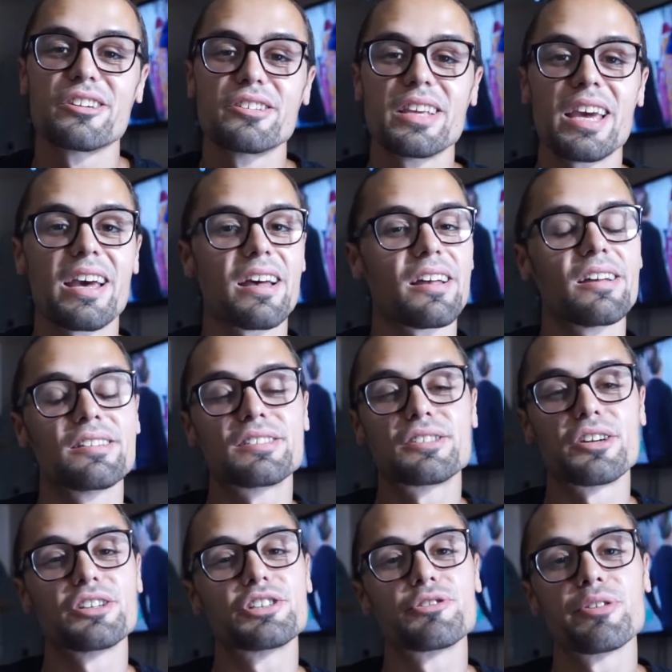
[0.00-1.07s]
so yeah,
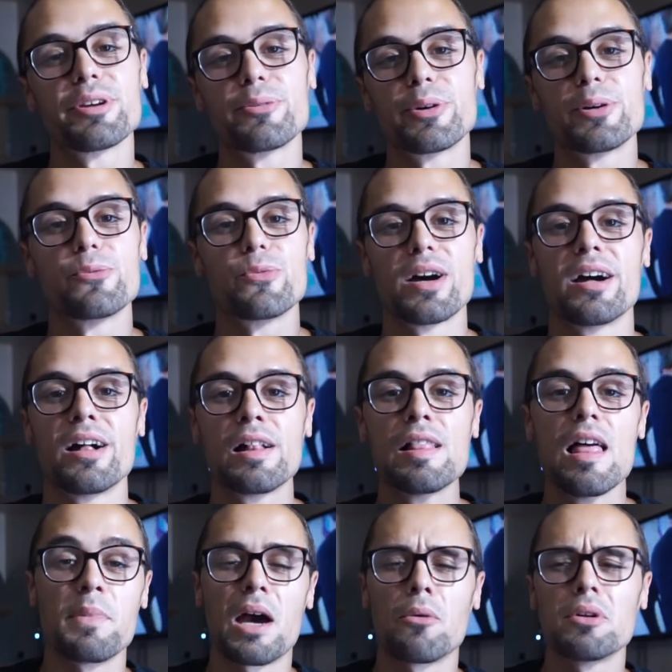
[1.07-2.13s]
surgery went well.
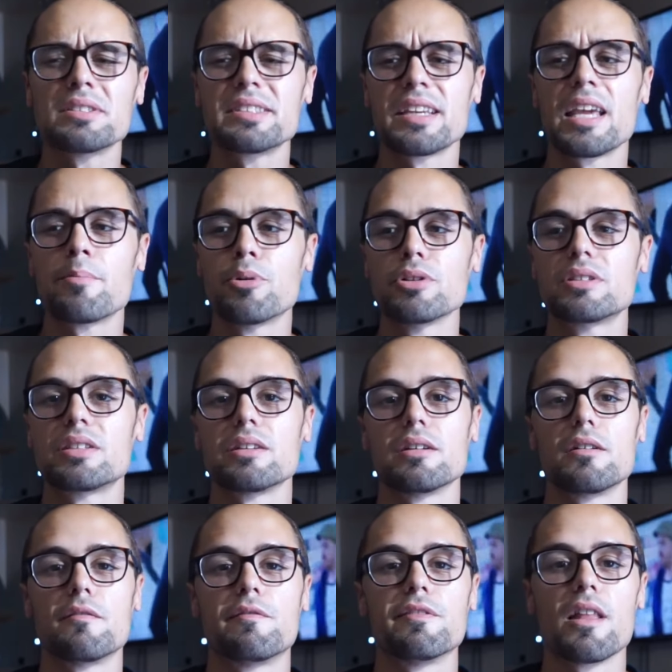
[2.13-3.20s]
I wasn't able to
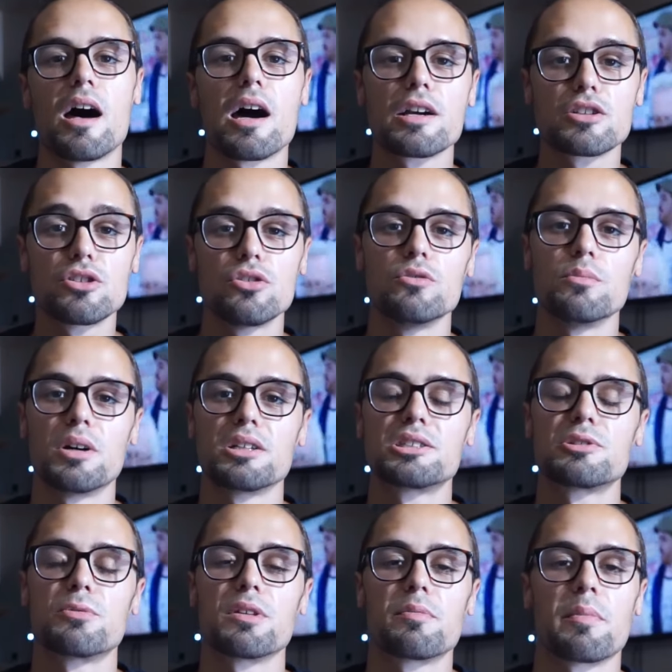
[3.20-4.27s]
vlog too
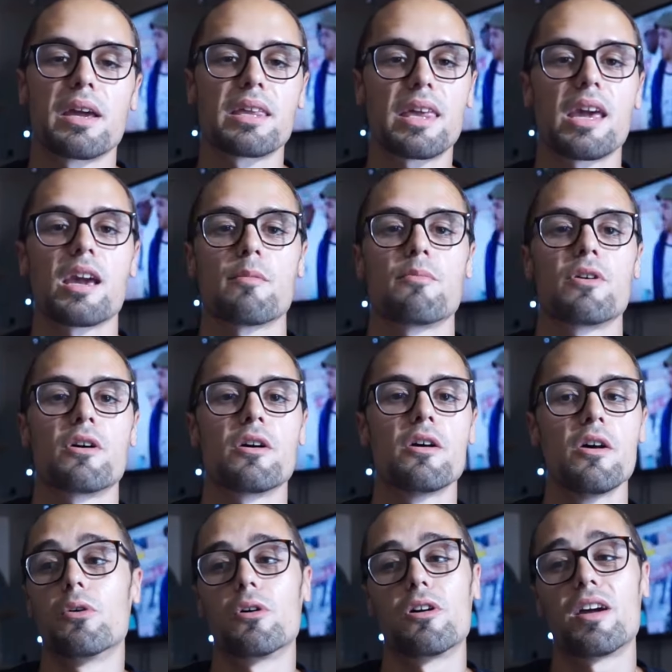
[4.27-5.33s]
much with my camera
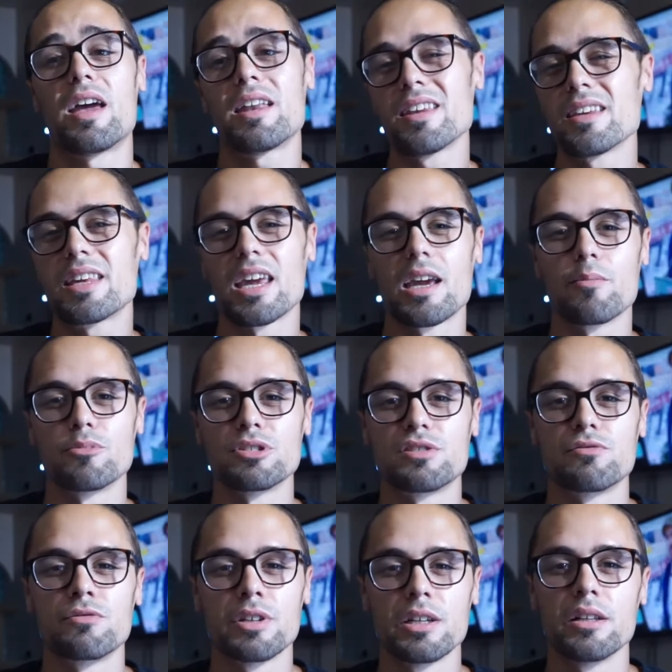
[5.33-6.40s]
or any
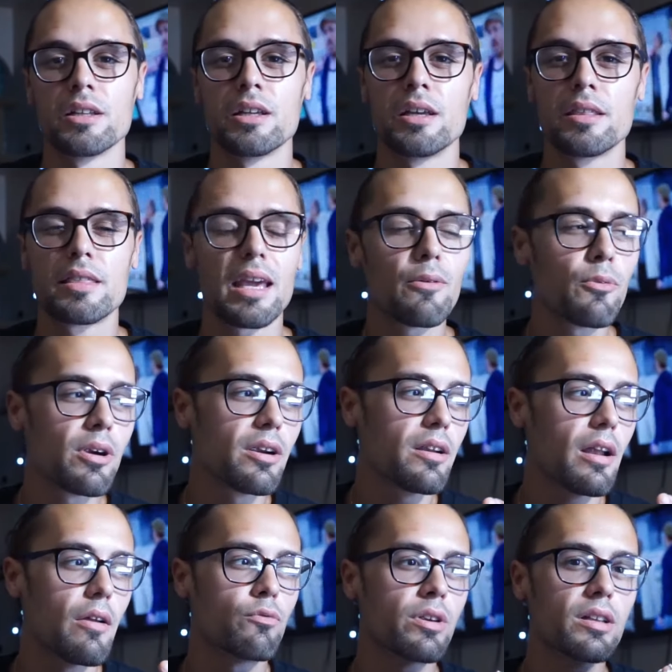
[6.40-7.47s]
cameras really. They
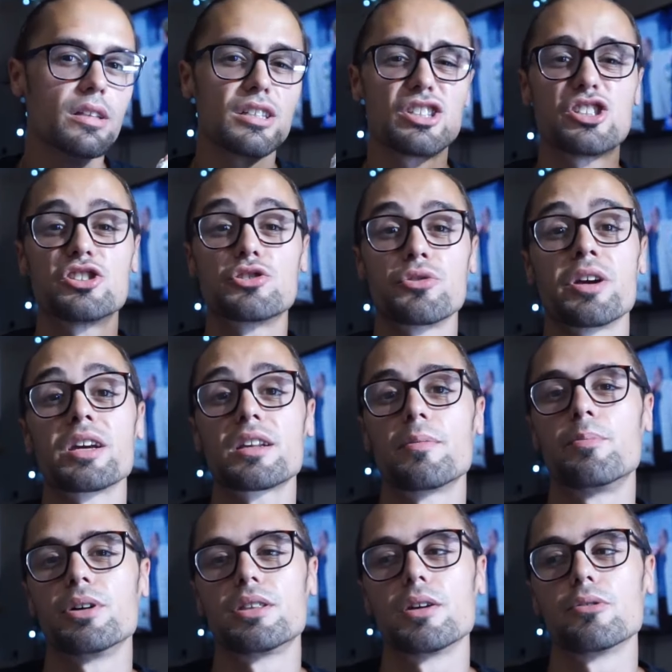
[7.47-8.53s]
weren't really strict,
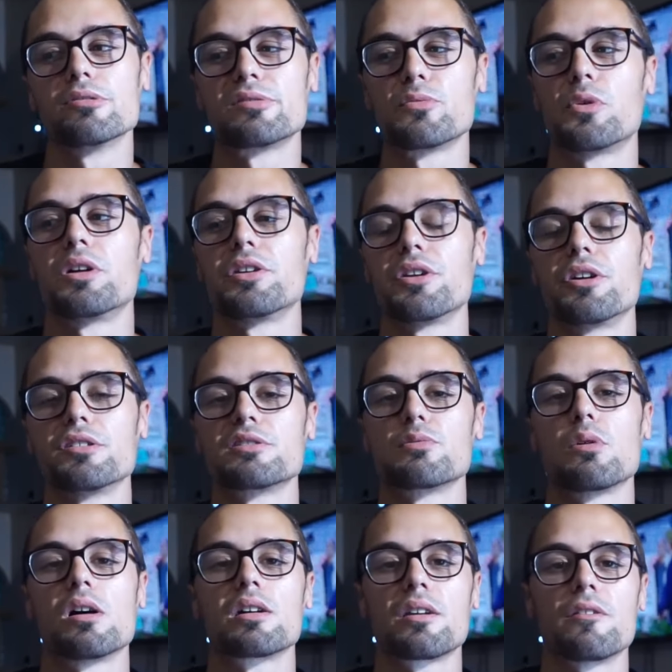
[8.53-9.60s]
but there was one nurse
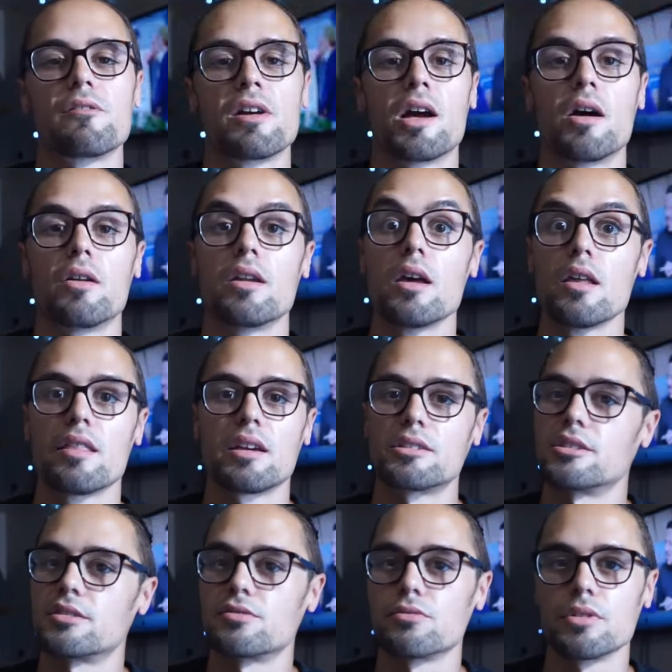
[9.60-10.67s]
walking around that
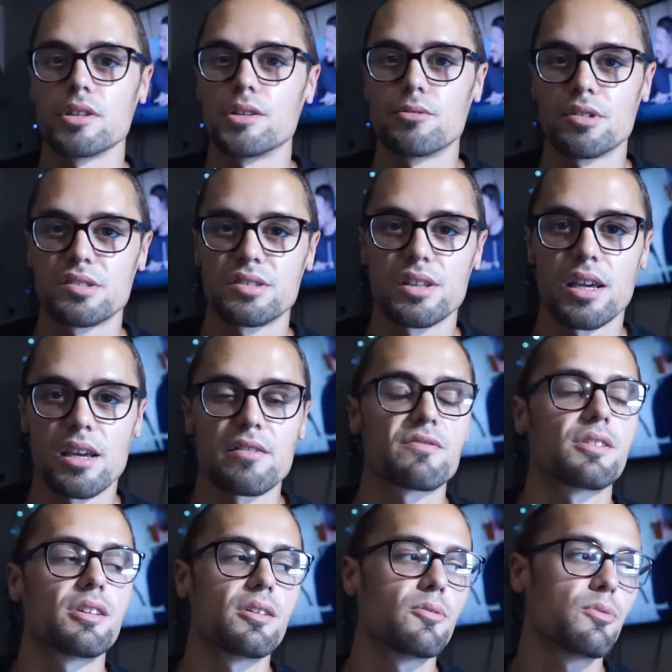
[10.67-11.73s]
just really wasn't
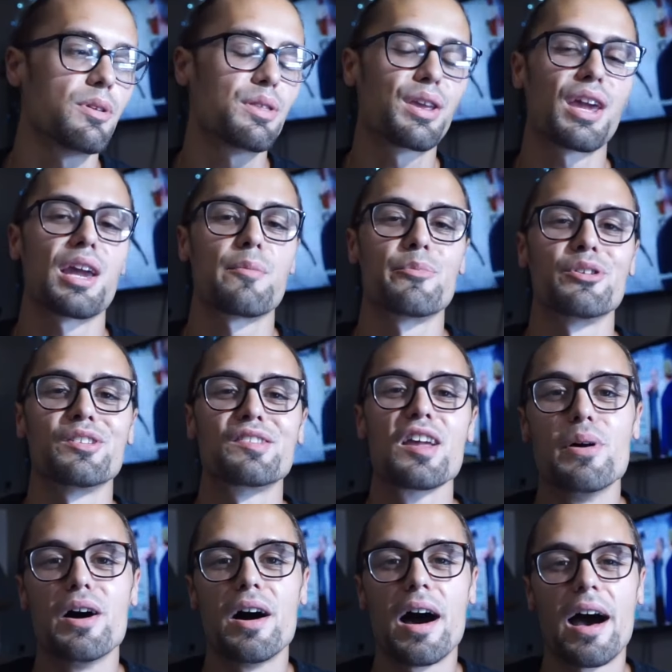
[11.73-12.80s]
having it with cameras.
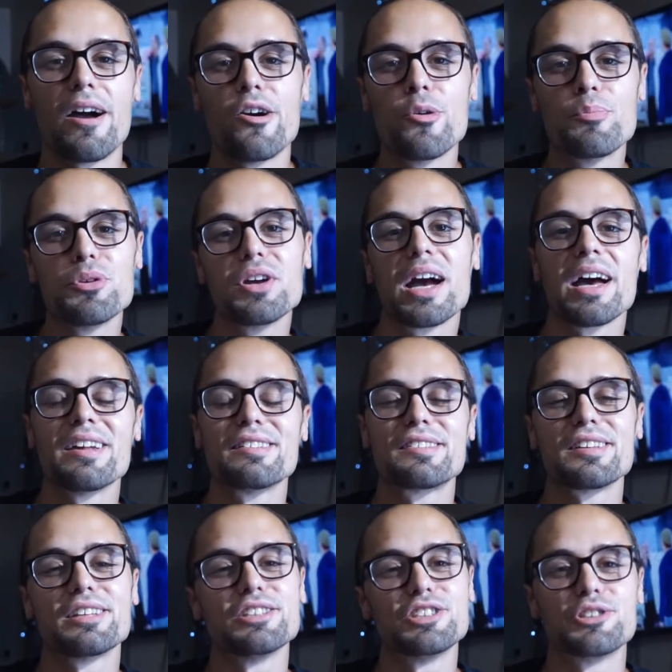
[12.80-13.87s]
But I hope you
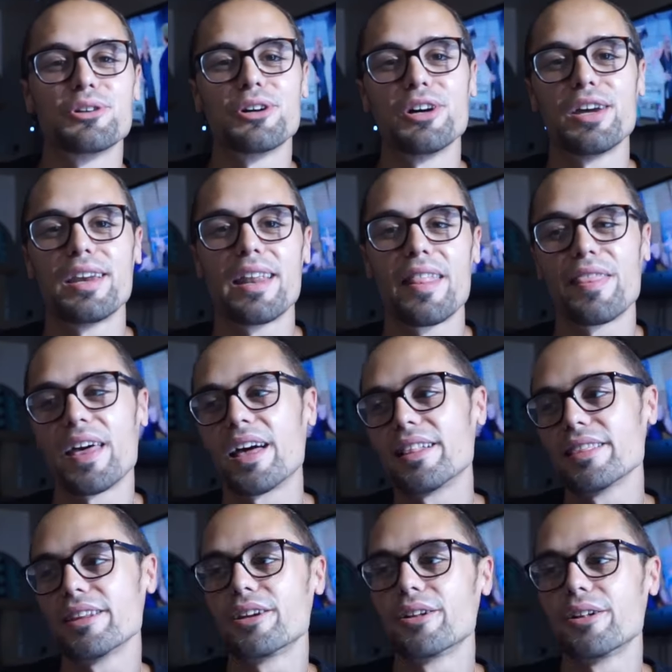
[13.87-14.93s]
guys enjoyed
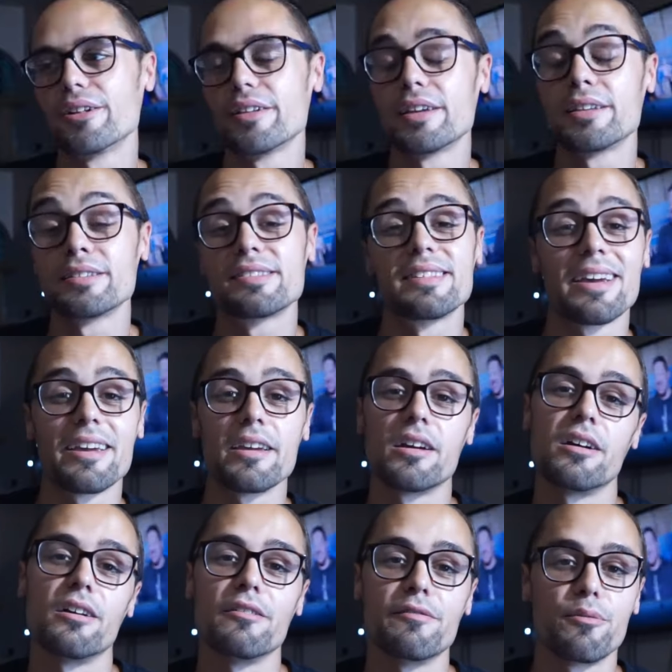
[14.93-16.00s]
that little insight
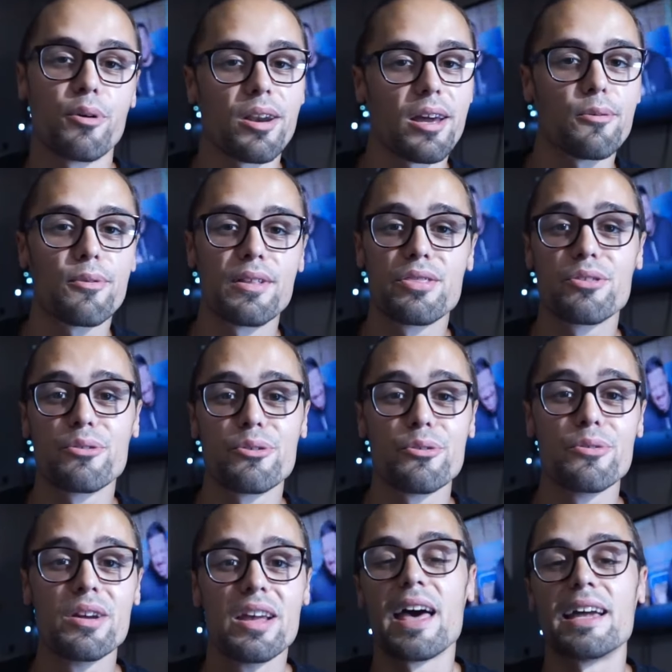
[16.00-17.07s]
of what I went
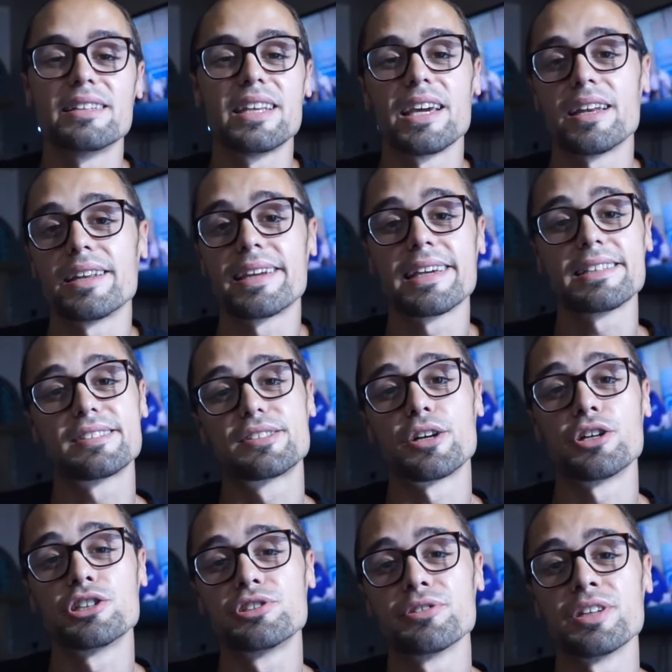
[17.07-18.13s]
through that day to get
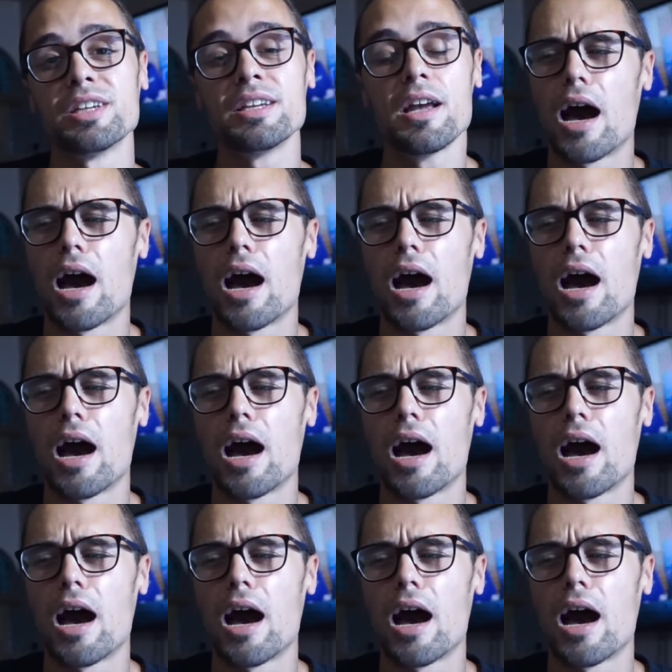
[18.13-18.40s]
surgery.